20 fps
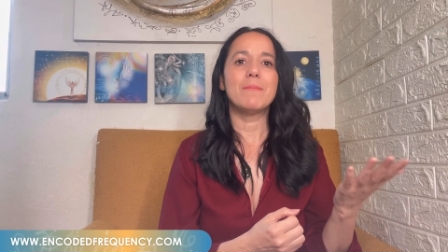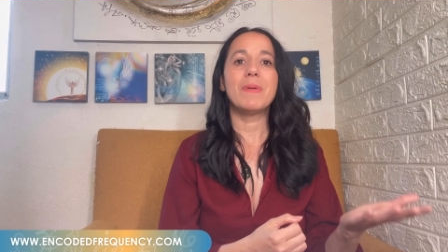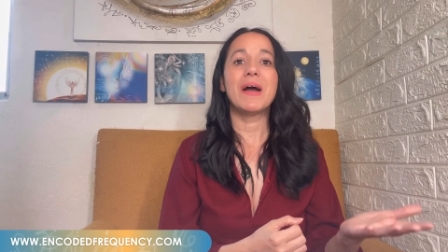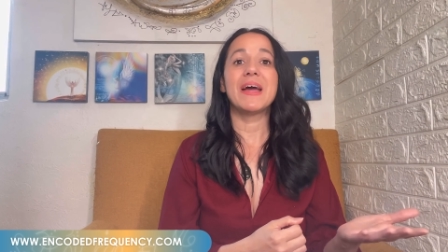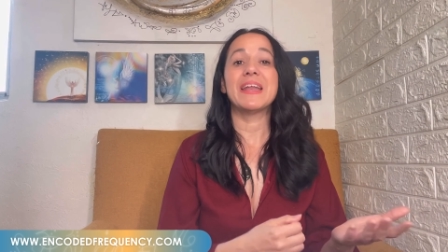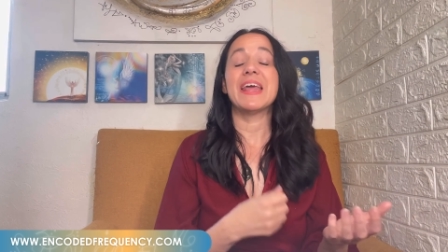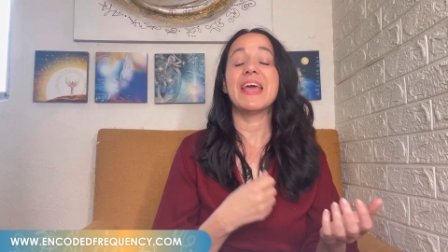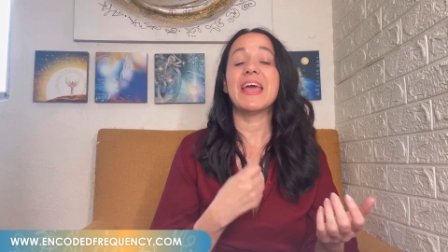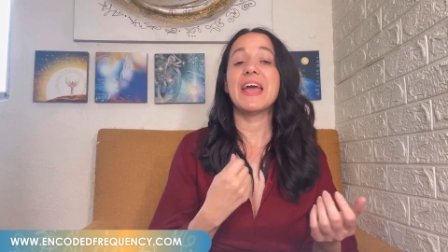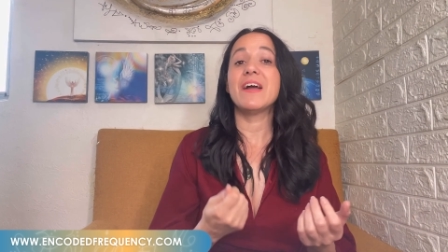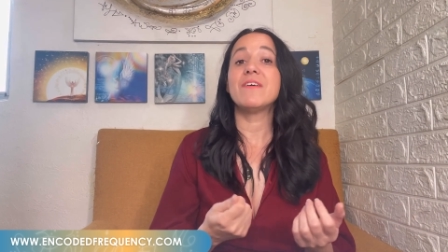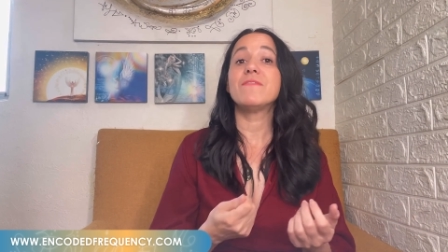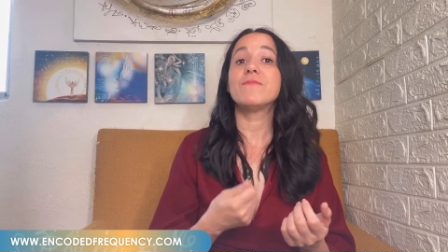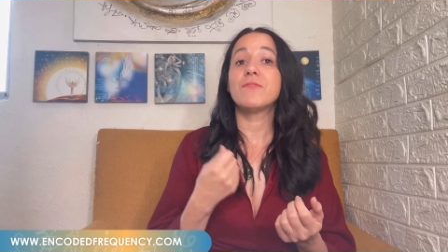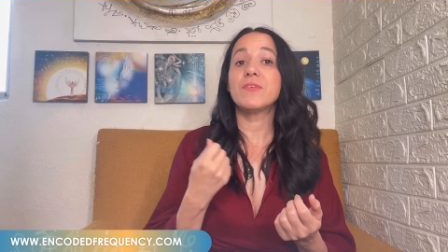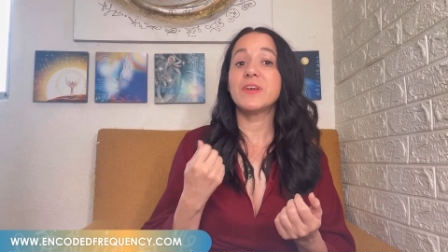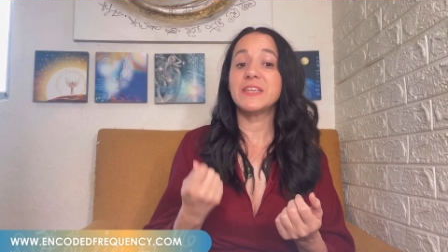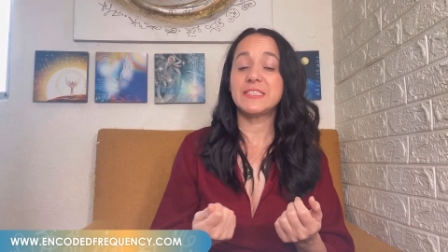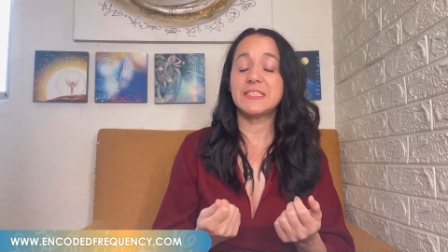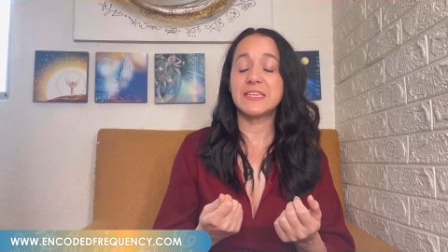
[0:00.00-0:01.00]
but
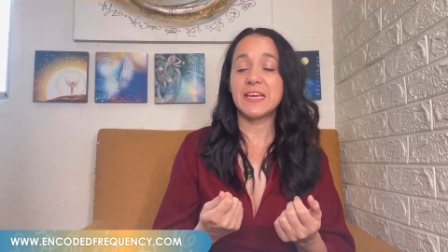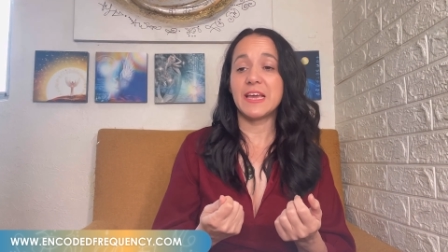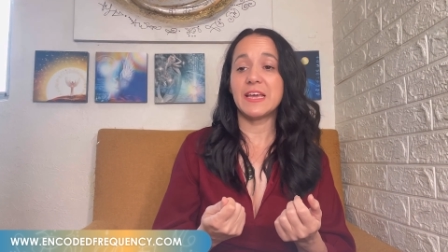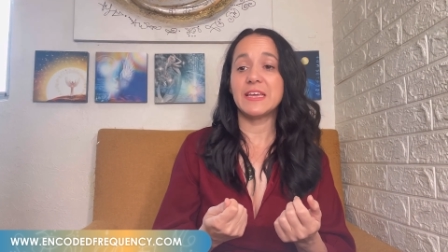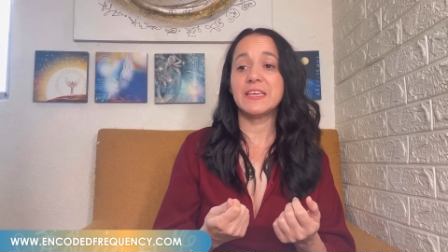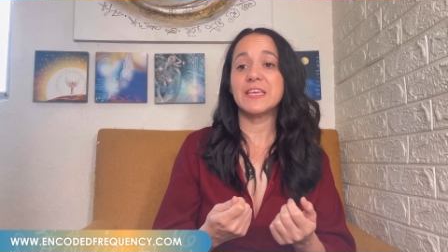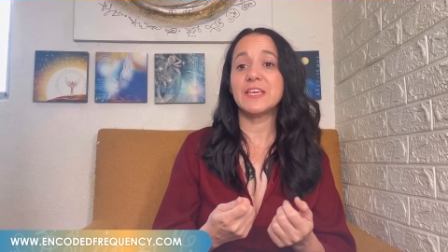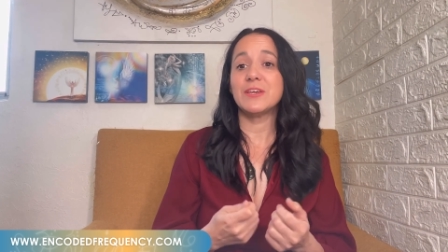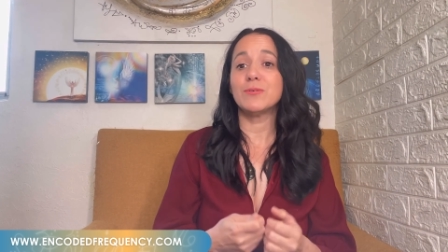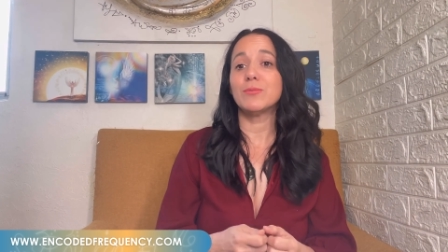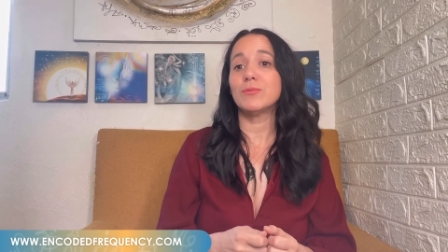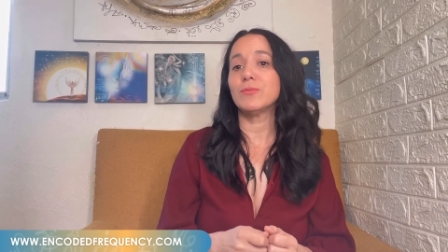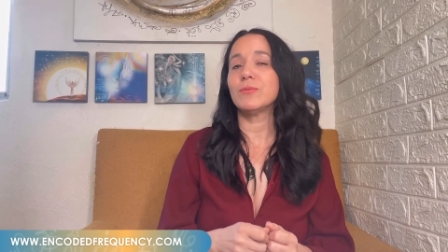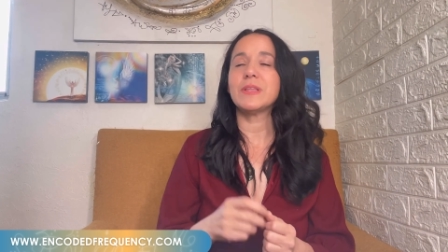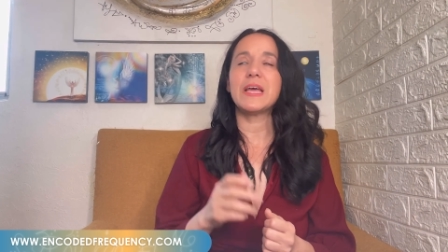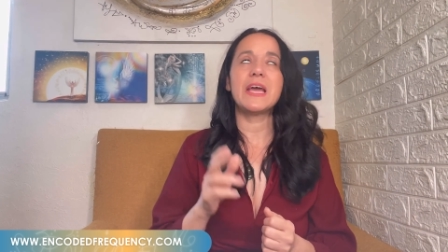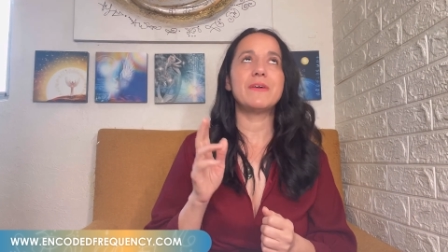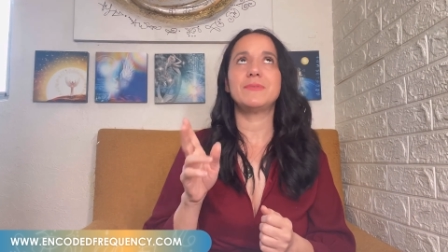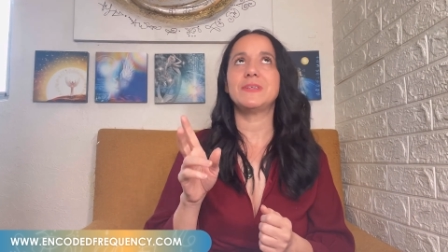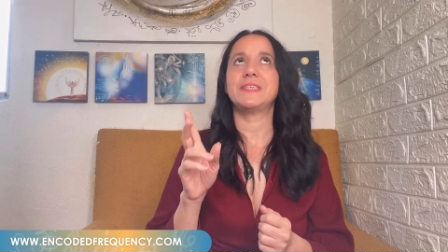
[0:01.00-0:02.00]
every day he
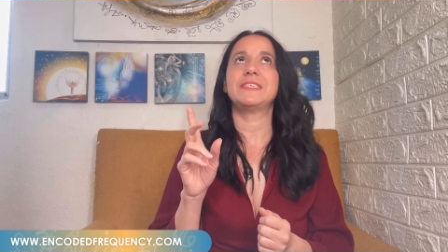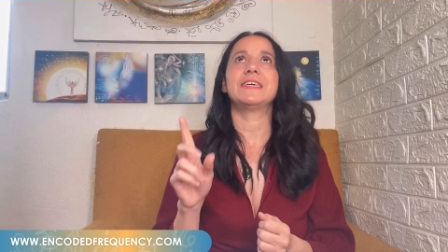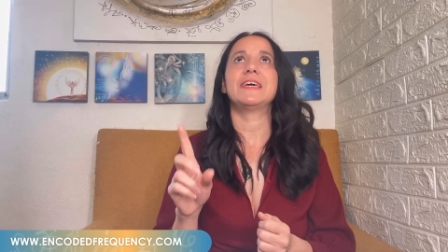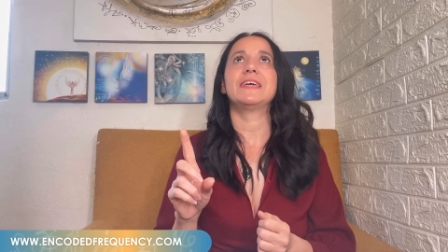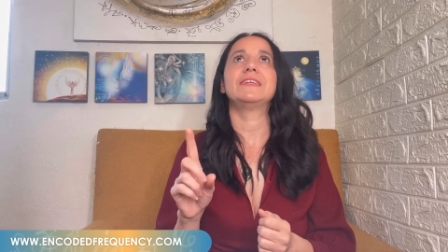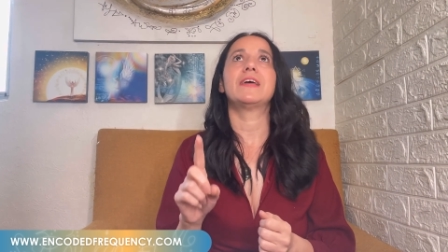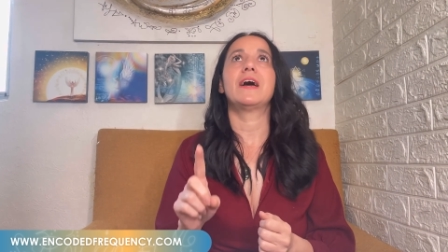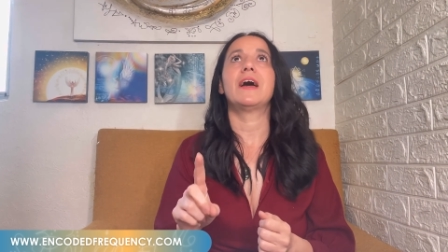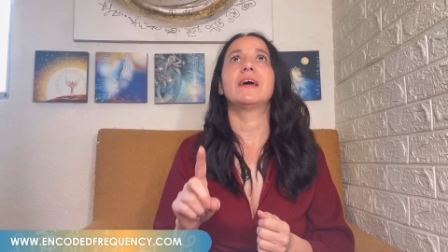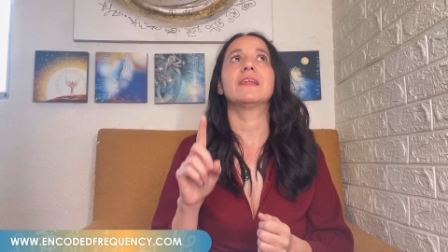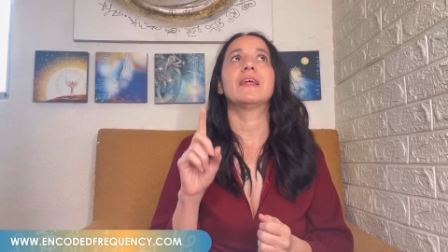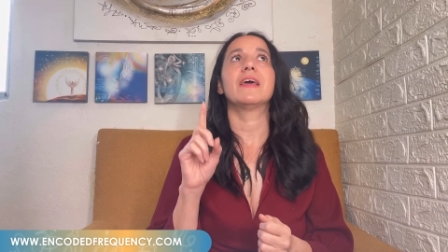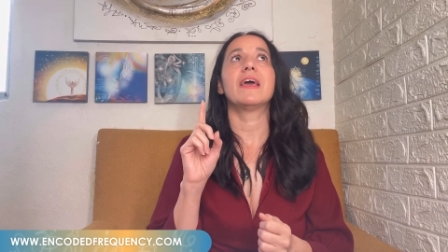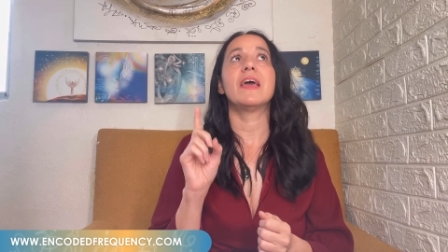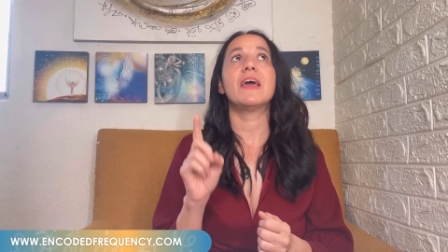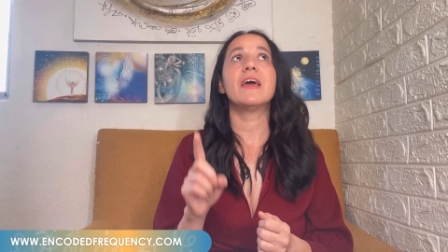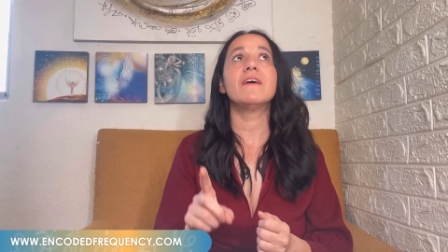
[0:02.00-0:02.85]
will, every day not,